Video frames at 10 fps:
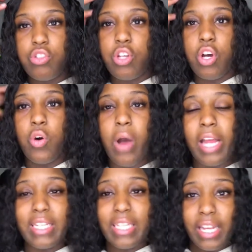So I
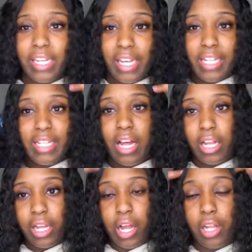decided to get
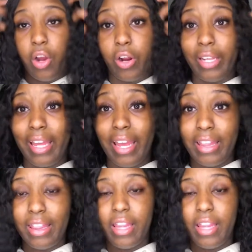a longer length